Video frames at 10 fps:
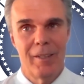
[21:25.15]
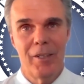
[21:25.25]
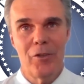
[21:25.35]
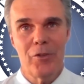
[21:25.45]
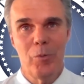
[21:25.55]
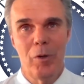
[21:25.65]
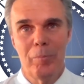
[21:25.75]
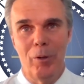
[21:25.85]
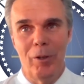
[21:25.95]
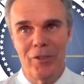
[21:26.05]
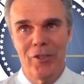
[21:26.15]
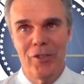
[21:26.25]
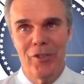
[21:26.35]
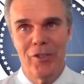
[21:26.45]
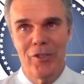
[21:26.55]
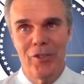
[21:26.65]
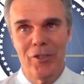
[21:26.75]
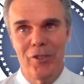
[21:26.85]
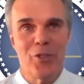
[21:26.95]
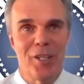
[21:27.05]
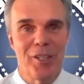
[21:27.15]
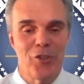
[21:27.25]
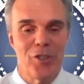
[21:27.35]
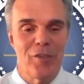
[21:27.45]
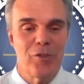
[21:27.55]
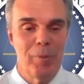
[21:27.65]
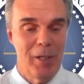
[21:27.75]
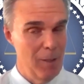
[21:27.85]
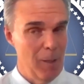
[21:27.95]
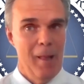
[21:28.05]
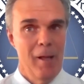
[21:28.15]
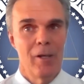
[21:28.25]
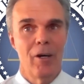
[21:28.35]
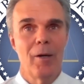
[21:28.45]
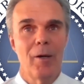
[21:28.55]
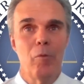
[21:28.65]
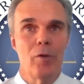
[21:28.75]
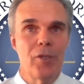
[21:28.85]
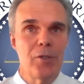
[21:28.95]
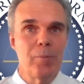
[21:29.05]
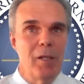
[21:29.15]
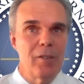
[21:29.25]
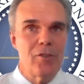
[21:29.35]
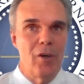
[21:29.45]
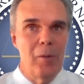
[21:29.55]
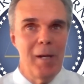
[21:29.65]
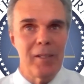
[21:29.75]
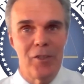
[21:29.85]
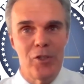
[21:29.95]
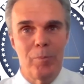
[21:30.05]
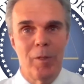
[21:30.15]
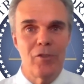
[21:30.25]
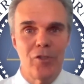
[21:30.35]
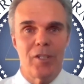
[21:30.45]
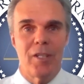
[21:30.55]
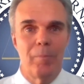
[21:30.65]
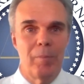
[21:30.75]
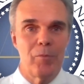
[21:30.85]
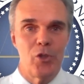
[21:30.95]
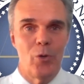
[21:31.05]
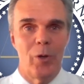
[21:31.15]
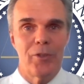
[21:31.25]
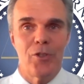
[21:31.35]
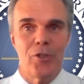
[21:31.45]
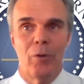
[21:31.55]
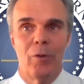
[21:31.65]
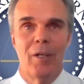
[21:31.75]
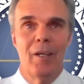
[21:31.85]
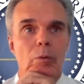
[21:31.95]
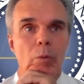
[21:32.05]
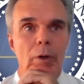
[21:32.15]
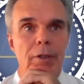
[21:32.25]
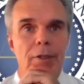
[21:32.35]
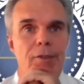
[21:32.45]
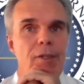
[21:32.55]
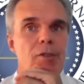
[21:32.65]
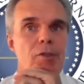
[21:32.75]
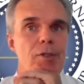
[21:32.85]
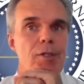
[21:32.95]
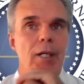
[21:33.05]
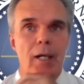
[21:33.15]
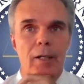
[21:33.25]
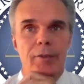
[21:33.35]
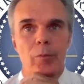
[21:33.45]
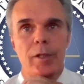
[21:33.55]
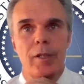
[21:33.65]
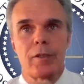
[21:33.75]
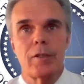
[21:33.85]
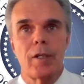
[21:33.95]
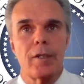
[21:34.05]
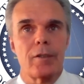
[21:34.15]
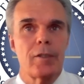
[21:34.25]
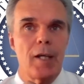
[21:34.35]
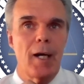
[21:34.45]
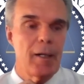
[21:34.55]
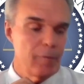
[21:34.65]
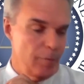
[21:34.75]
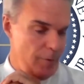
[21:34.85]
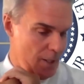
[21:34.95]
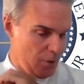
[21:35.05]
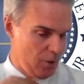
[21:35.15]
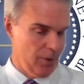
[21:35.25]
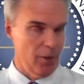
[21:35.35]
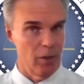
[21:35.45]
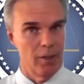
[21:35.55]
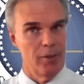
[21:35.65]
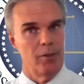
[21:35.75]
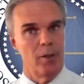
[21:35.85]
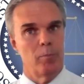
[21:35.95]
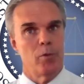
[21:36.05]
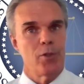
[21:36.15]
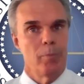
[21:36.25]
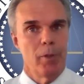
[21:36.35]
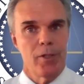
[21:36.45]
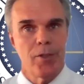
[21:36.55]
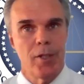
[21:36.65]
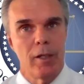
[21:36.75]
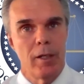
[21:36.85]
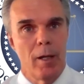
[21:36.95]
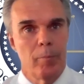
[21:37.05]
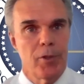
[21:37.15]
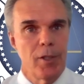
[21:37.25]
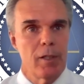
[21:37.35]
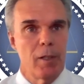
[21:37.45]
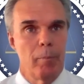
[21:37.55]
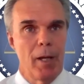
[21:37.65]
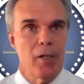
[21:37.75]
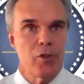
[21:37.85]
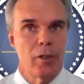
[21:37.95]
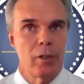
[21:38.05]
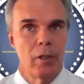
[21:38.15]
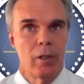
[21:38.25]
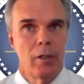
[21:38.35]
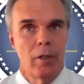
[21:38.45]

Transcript: And I also want to apologize if I missed any, chiefs, but all right, these meetings, the hallmark of these meetings is keeping them short. So one of the things that we didn't get into the hard and fast on the numbers, but is the empathy and compassion